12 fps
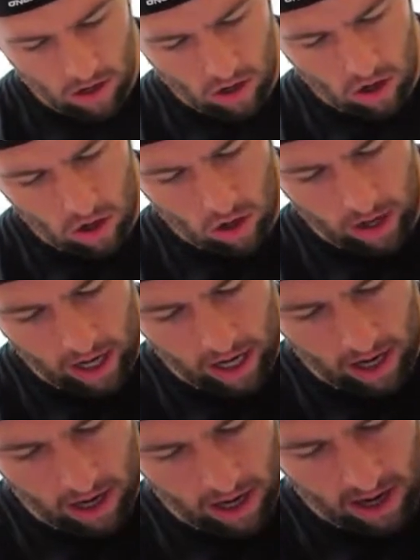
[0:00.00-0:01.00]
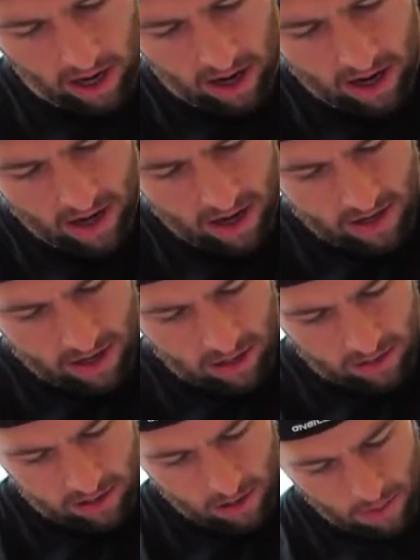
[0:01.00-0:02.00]
Oh yeah.
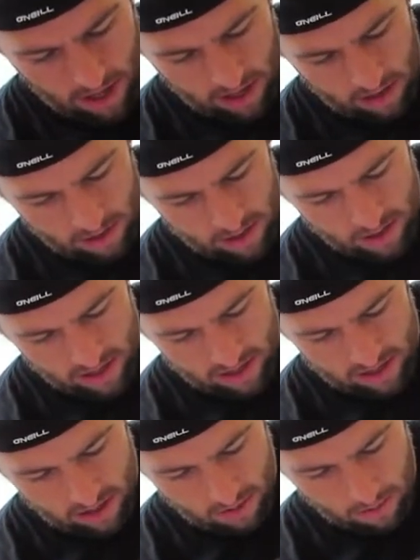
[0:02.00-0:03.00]
Dude, so many nutrients.